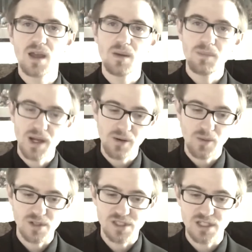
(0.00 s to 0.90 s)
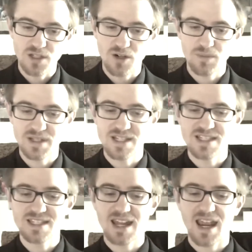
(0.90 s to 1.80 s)
Mary was determined to
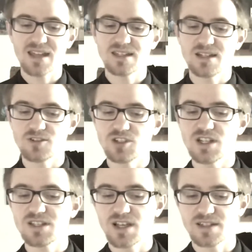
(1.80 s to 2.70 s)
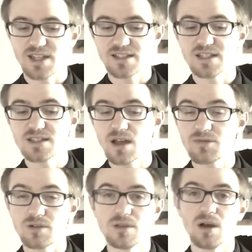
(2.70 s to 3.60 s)
stand near Jesus as he
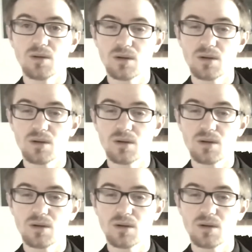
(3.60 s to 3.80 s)
suffered, though.